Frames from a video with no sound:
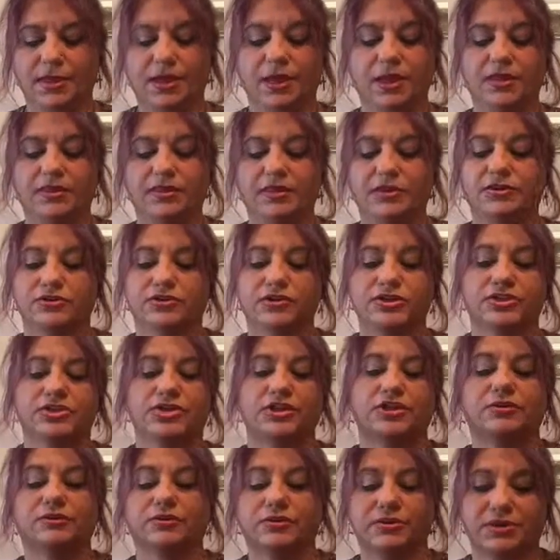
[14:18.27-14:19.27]
And then you're just
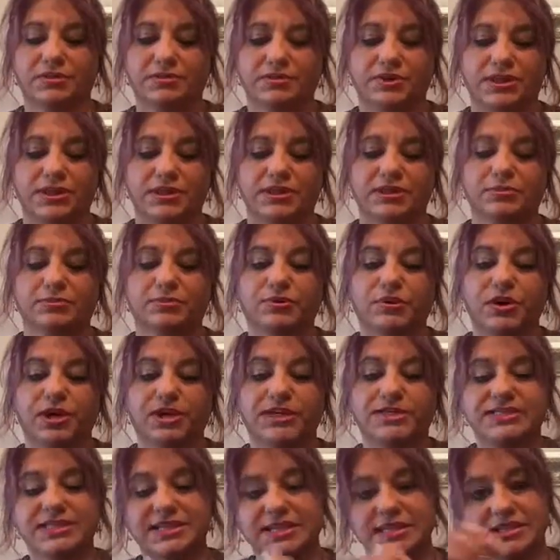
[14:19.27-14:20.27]
going to repeat the
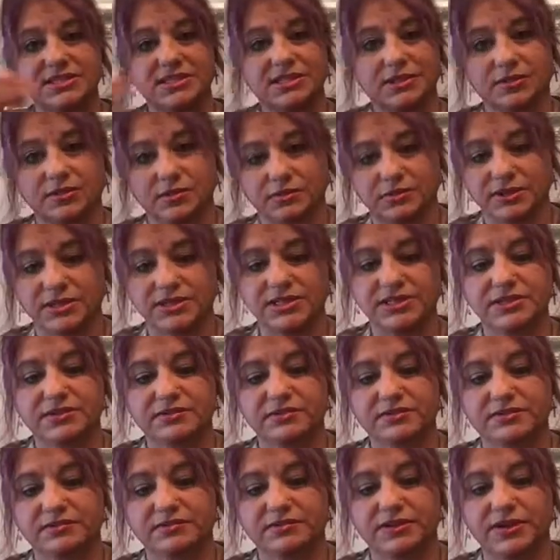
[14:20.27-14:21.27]
process on the rest
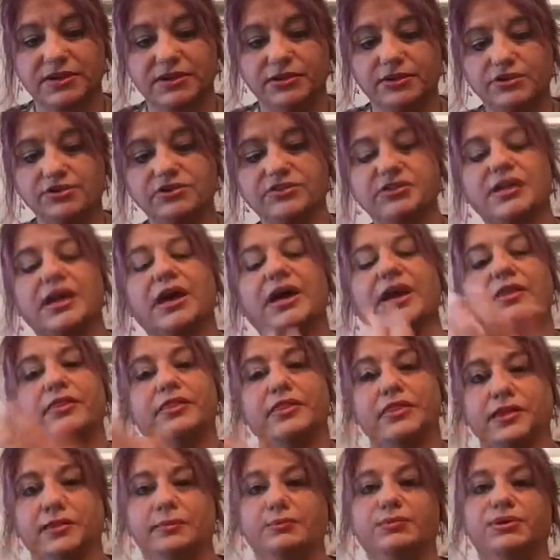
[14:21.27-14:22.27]
of the fingers
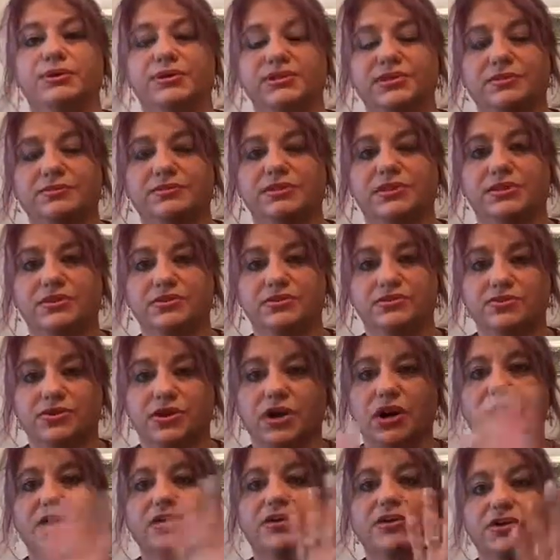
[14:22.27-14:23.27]
and then put them in the
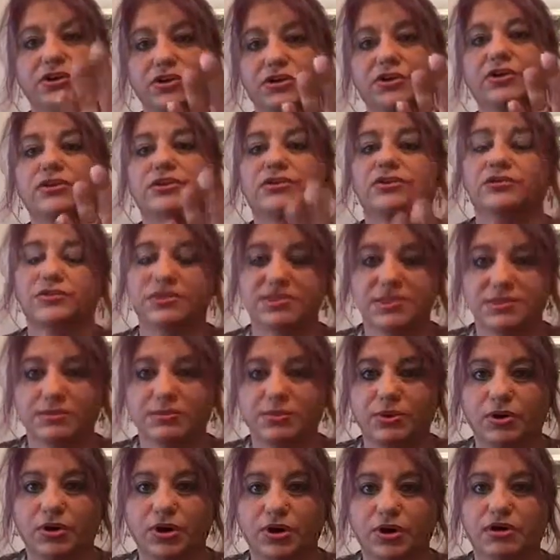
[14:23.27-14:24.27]
dryer. You can do this
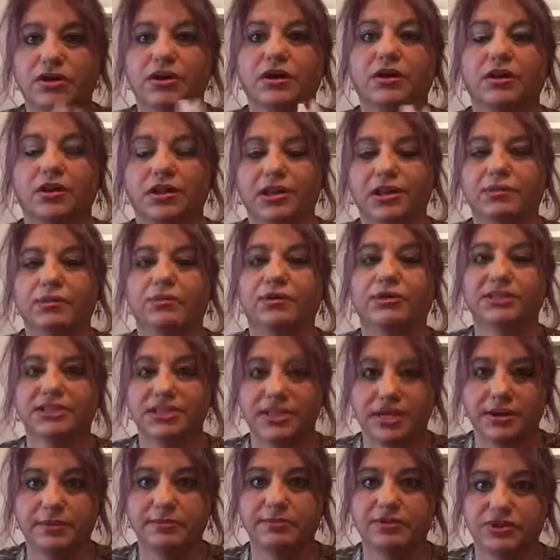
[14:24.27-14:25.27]
part all at one
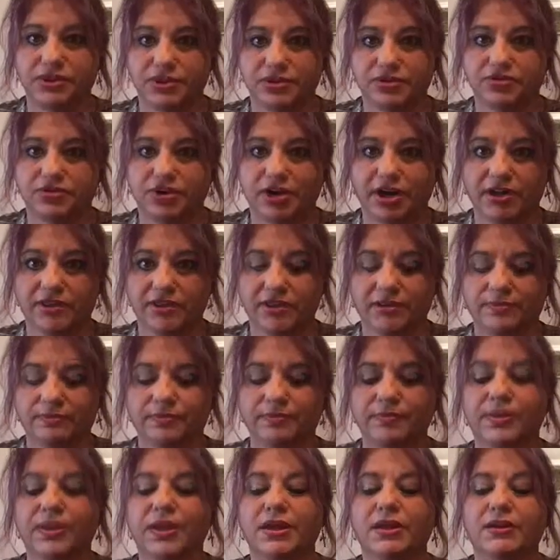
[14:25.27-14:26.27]
time, then dry them.
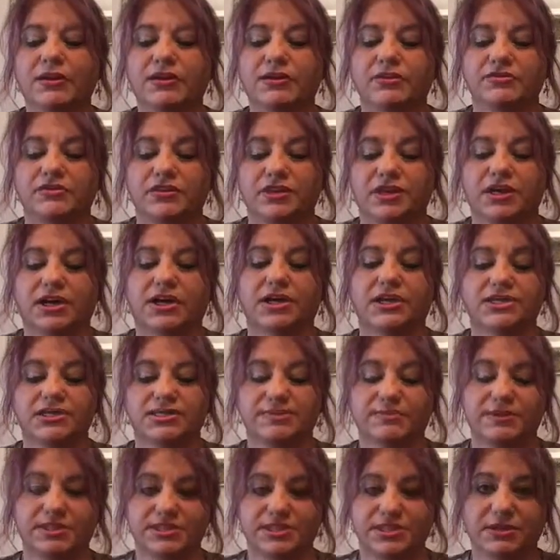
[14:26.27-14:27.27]
So that kind of
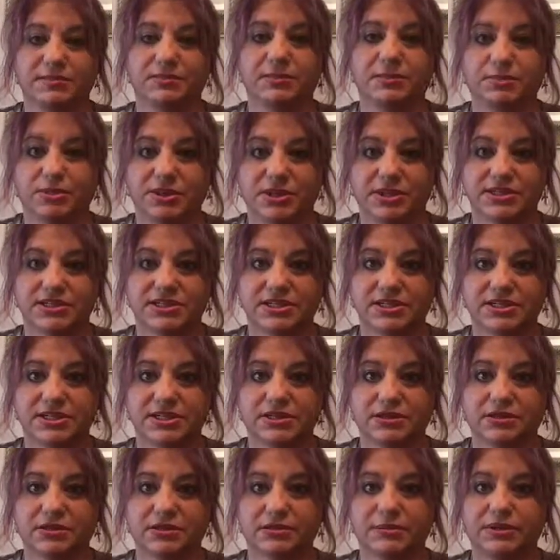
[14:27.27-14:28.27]
speeds up the process a
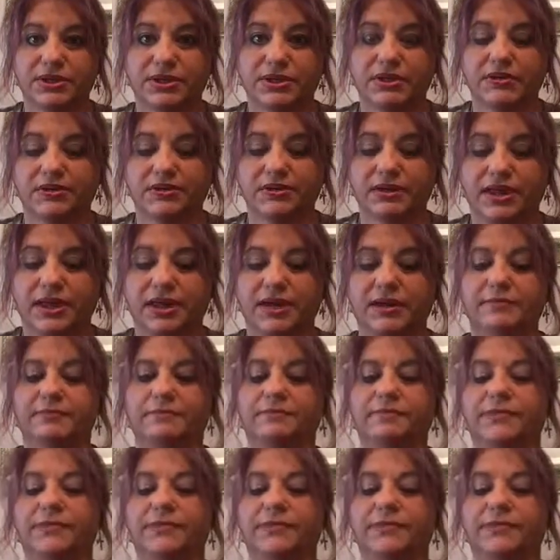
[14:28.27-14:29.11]
little bit on that.